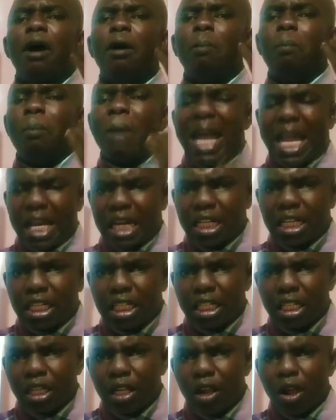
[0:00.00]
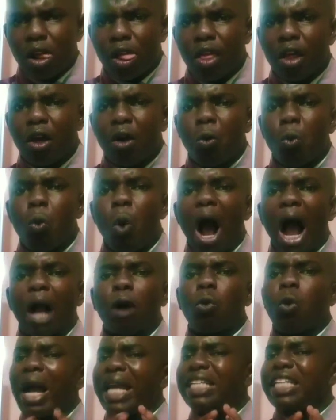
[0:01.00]
men were
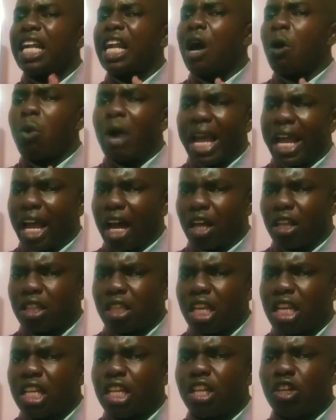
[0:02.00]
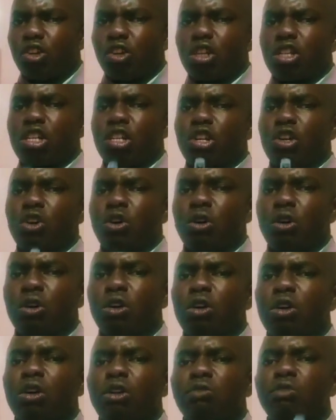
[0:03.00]
quite unaware. They did not
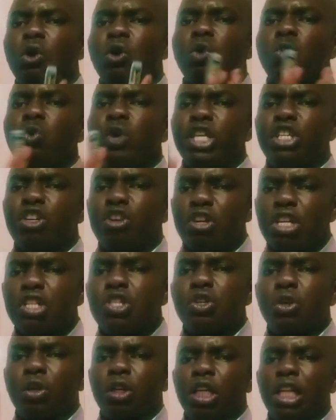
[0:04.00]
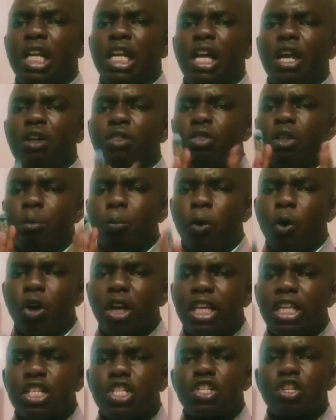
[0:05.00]
know for which reason the
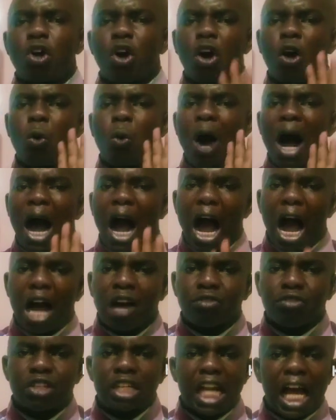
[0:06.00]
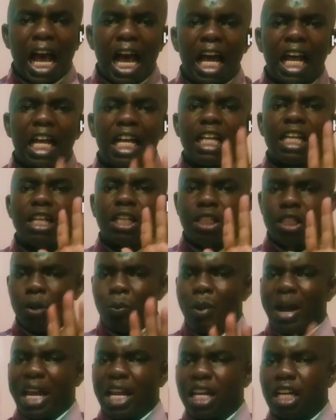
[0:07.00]
police were after the
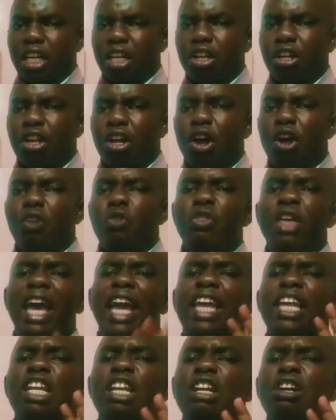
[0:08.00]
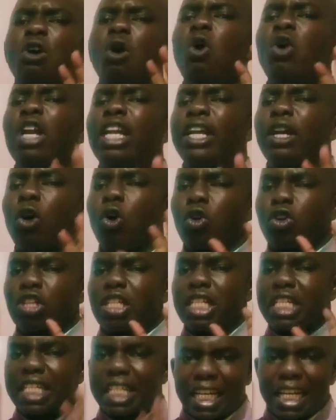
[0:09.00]
man. They only
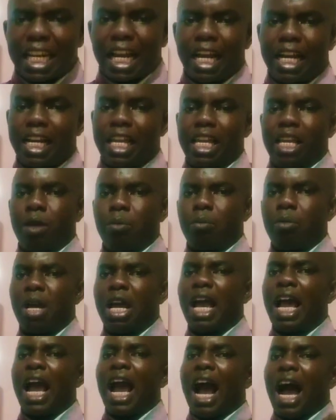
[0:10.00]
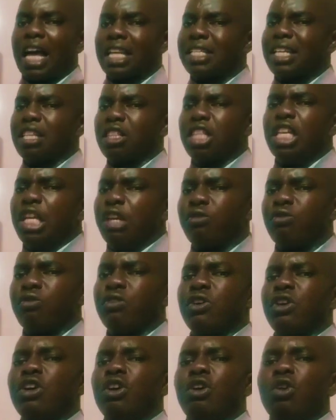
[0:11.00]
considered him as a
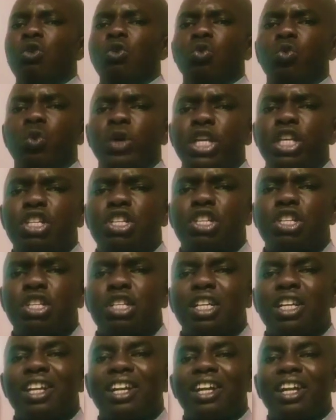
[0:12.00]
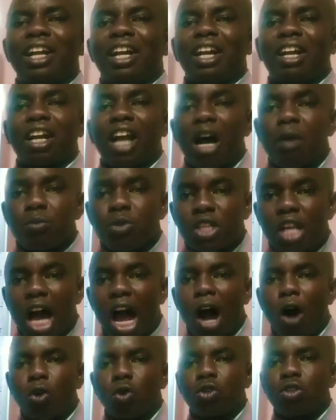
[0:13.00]
thief, which comes
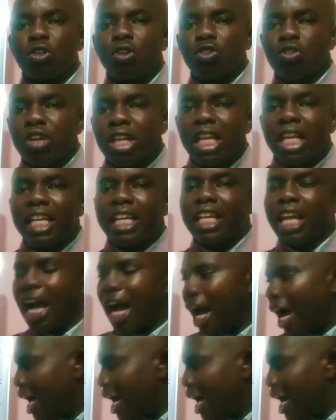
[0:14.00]
out really